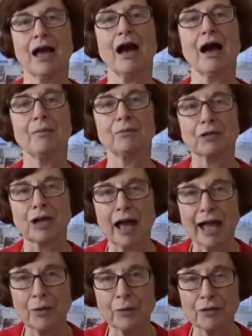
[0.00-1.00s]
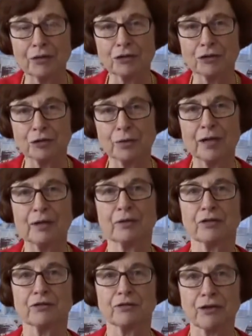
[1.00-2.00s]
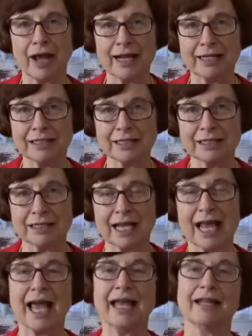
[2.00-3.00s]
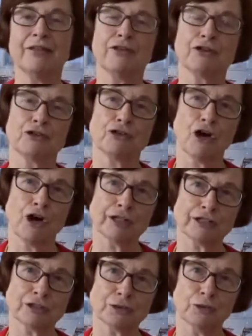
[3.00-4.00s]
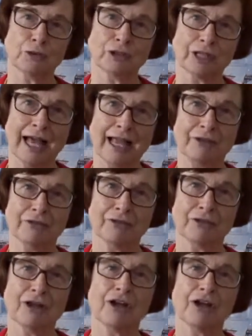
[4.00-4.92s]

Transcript: applying what they're doing with friends and in their non-school life